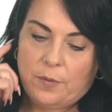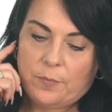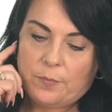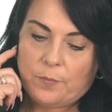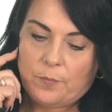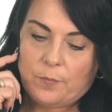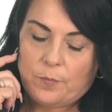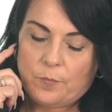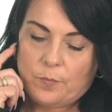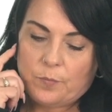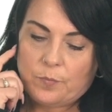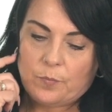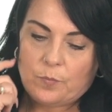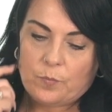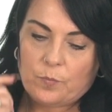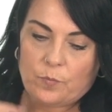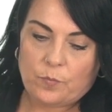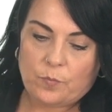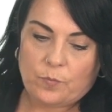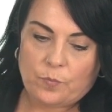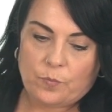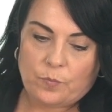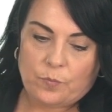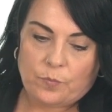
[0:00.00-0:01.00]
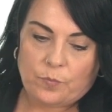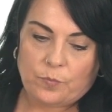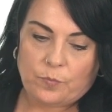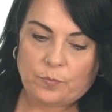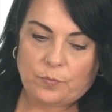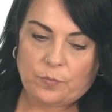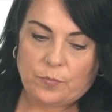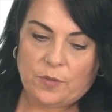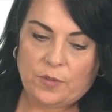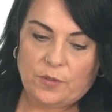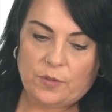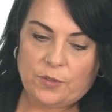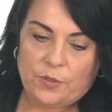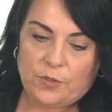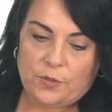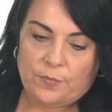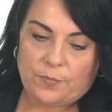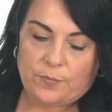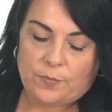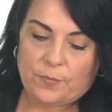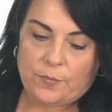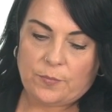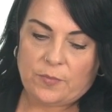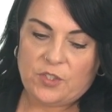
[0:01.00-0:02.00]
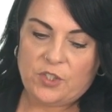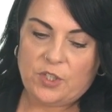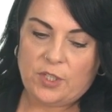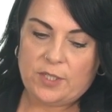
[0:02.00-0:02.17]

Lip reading: here because you were acne